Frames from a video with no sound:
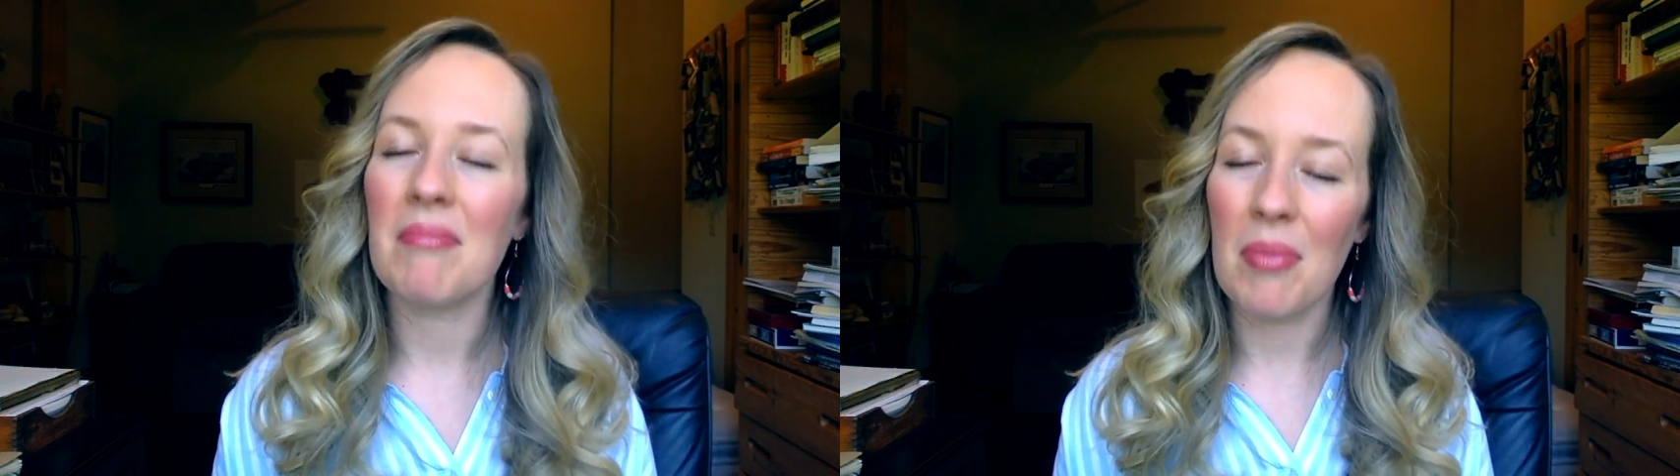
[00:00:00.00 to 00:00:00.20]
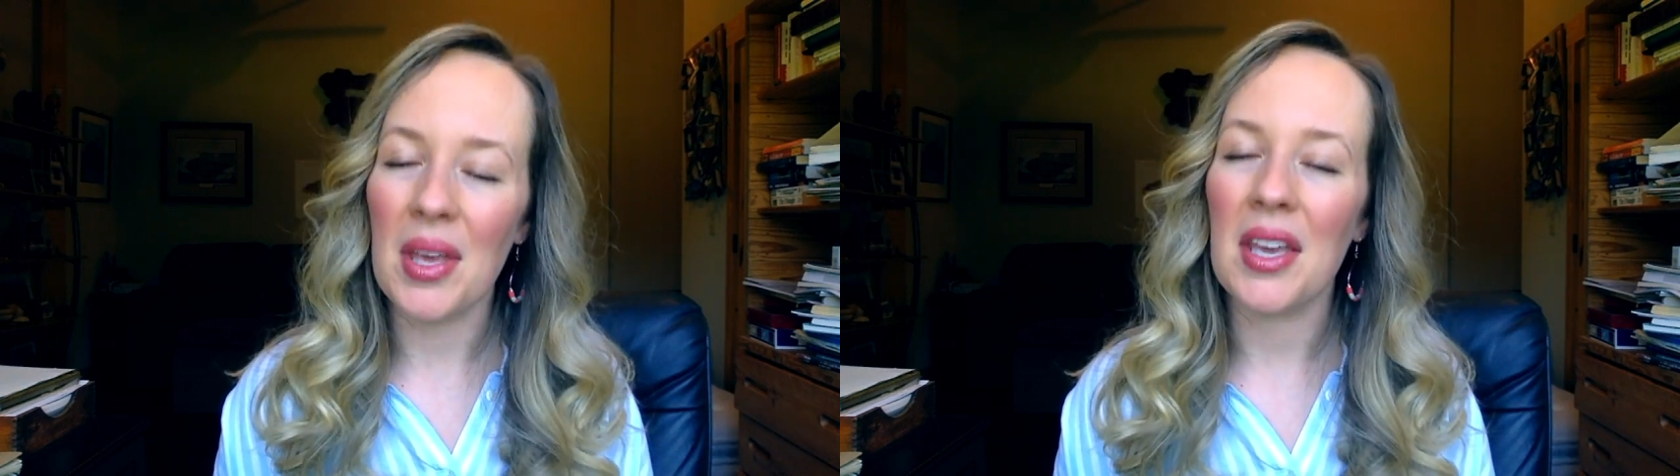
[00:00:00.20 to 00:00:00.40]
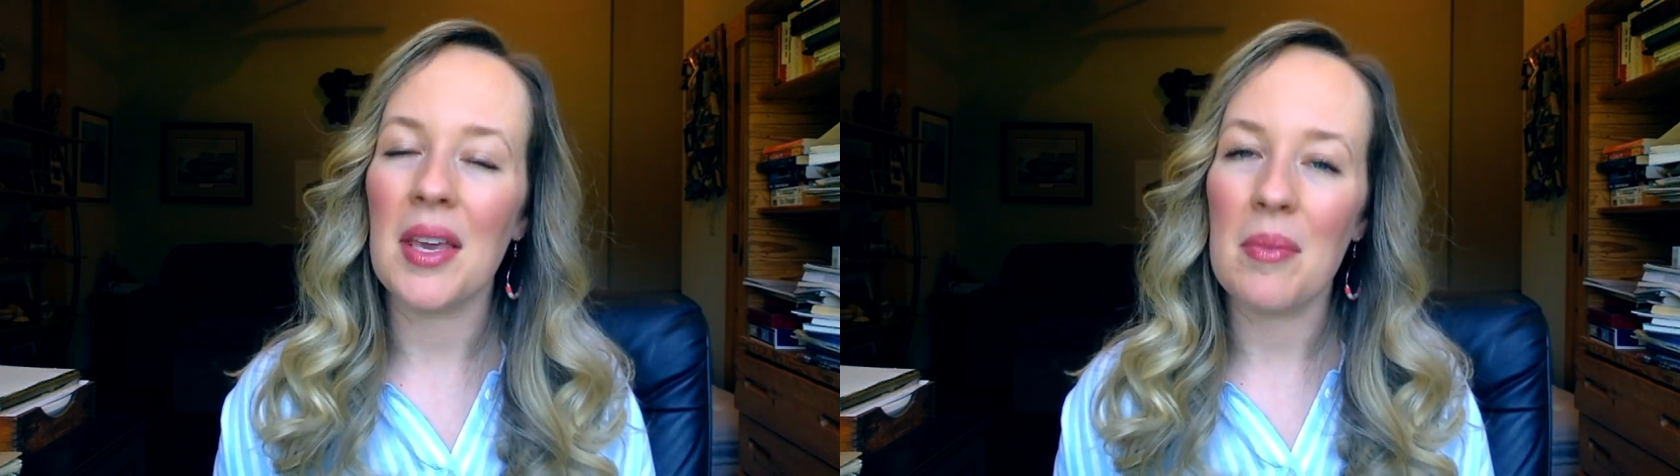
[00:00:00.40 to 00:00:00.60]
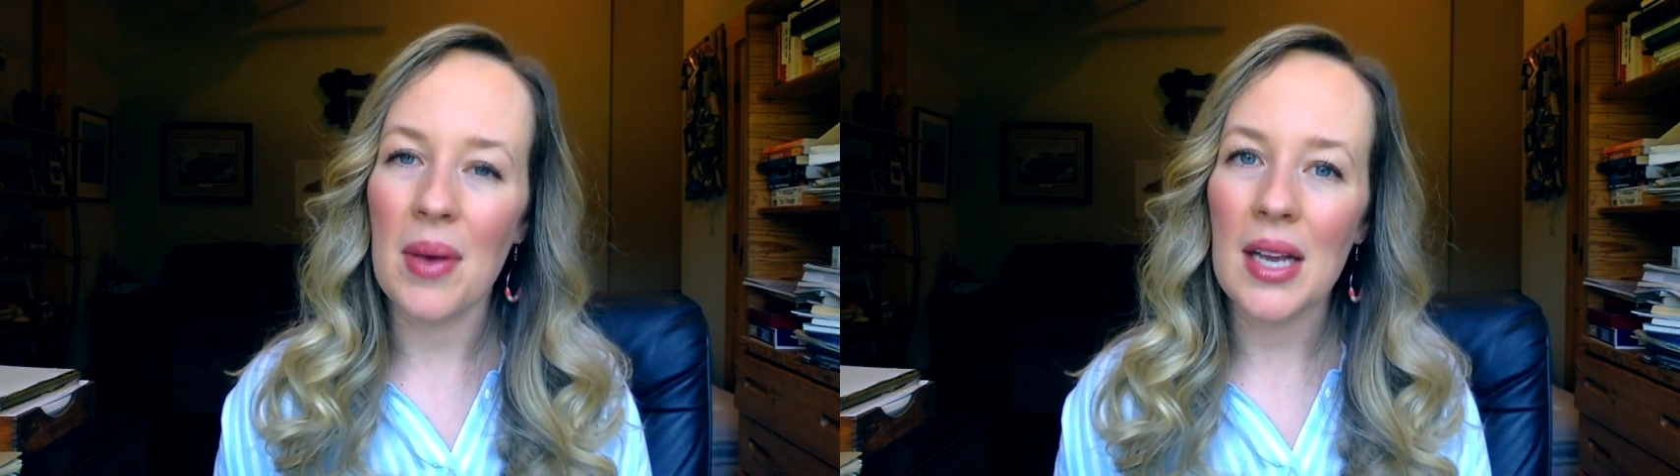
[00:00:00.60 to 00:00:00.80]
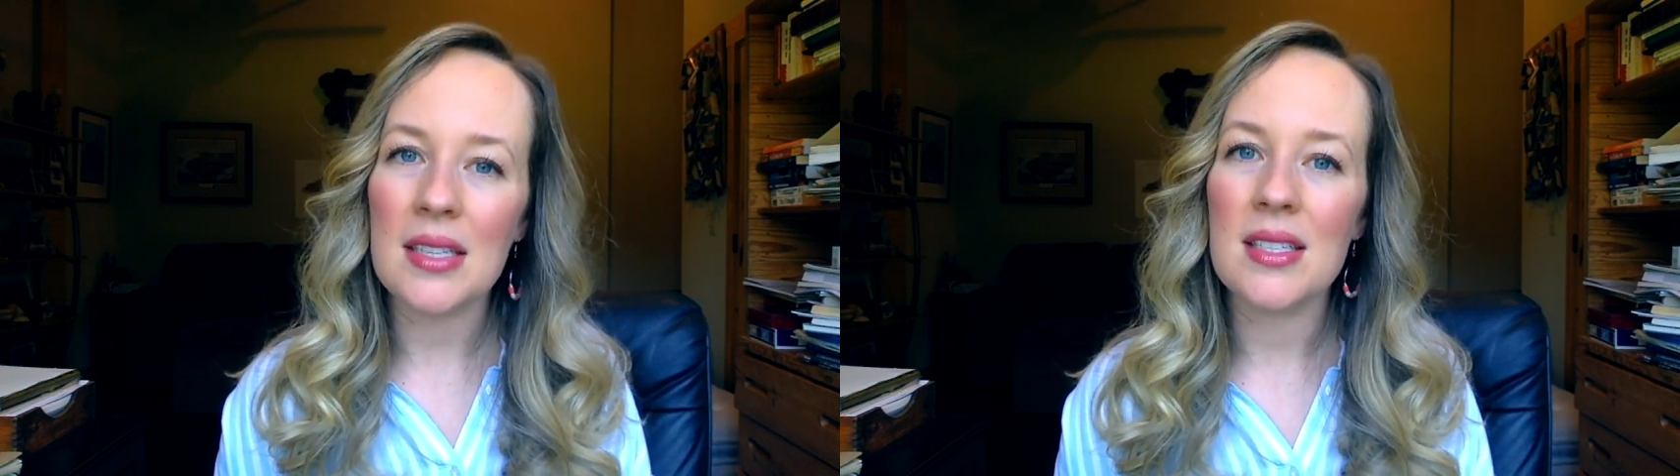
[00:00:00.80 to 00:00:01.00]
big
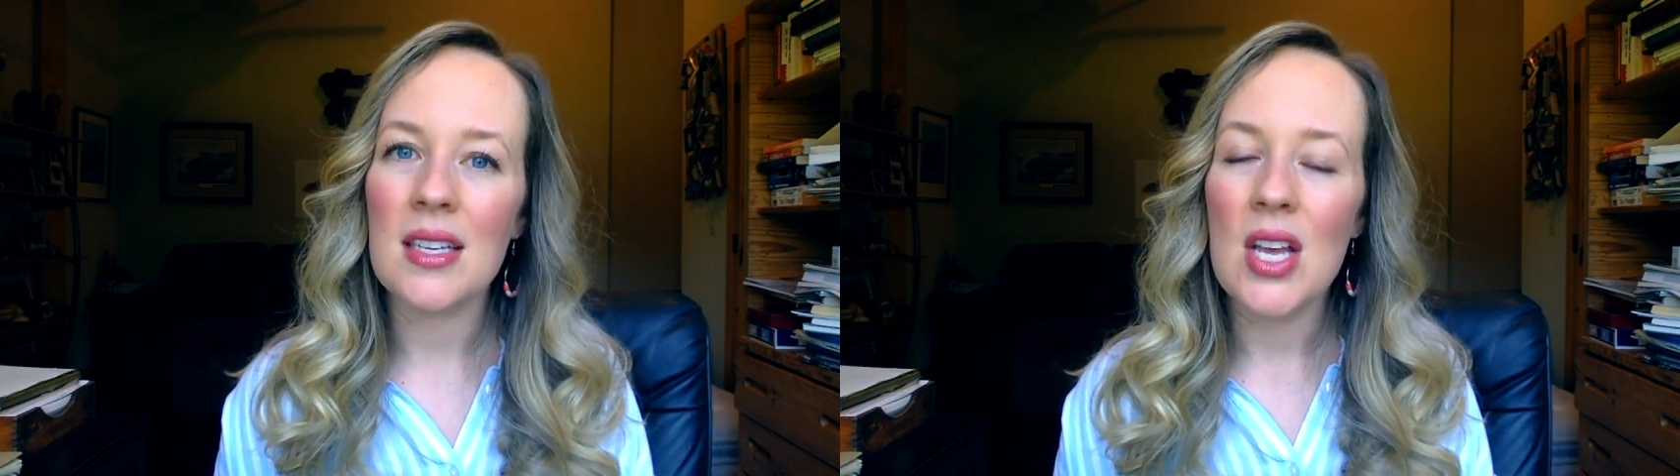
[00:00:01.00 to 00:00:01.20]
impact.